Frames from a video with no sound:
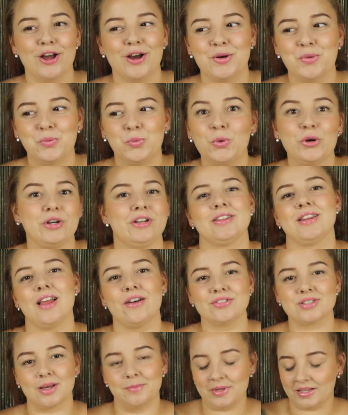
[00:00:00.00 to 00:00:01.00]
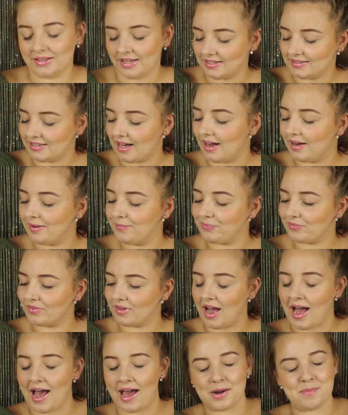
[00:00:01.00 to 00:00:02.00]
wouldn't love something like that?
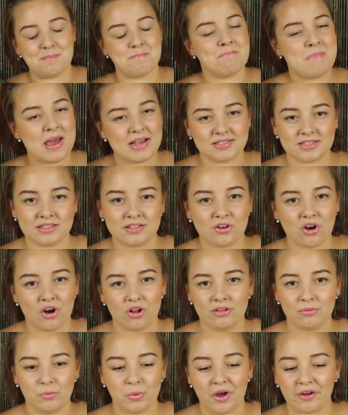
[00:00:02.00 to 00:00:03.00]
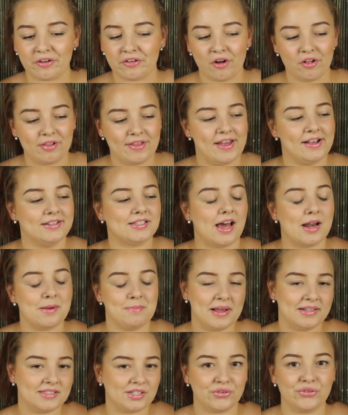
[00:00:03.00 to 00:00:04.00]
I had amazing work colleagues, I had
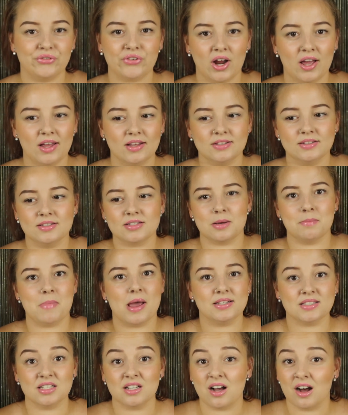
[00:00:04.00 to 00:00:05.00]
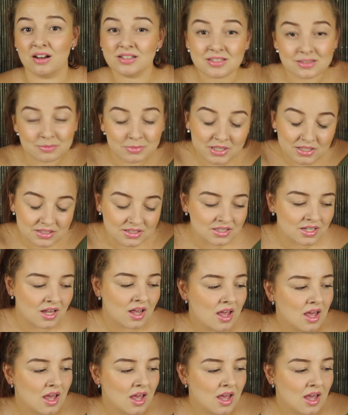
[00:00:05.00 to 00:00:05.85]
amazing friends, amazing customers,